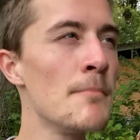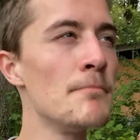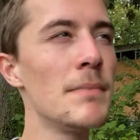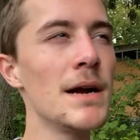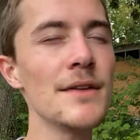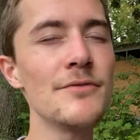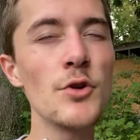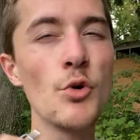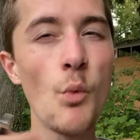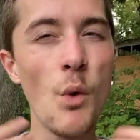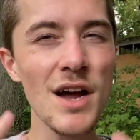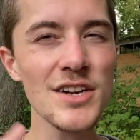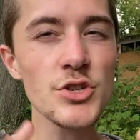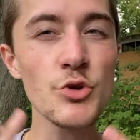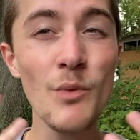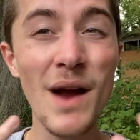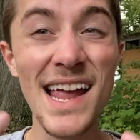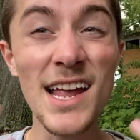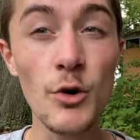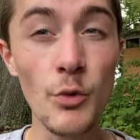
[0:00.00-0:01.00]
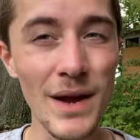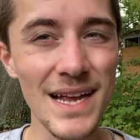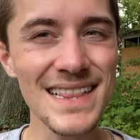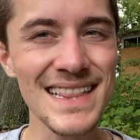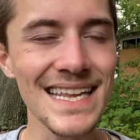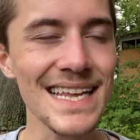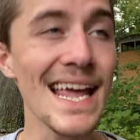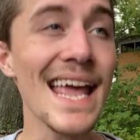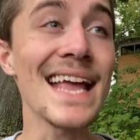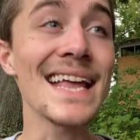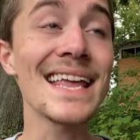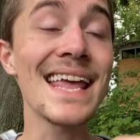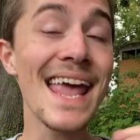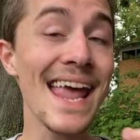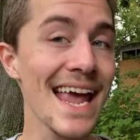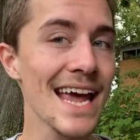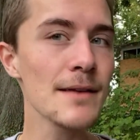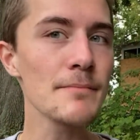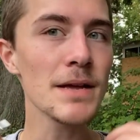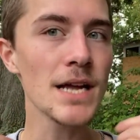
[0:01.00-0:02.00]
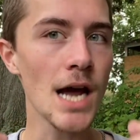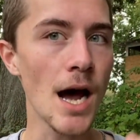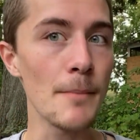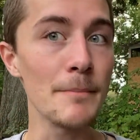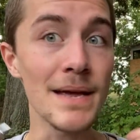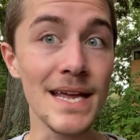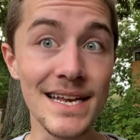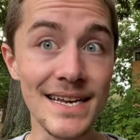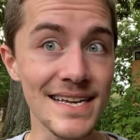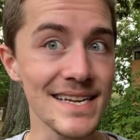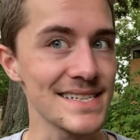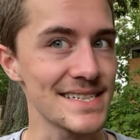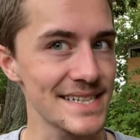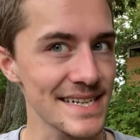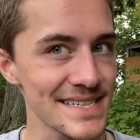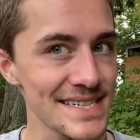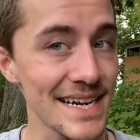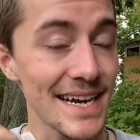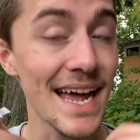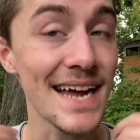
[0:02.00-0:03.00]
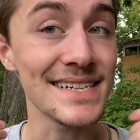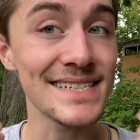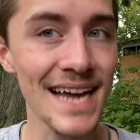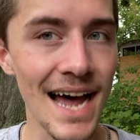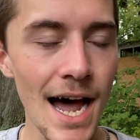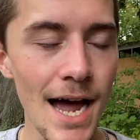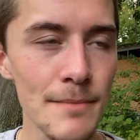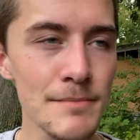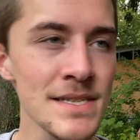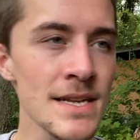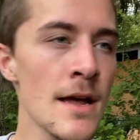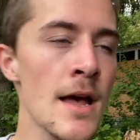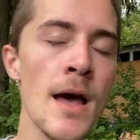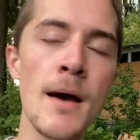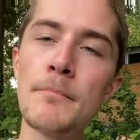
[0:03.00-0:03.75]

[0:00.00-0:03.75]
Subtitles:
but if you want to write quickly, it can become inconsistent at times.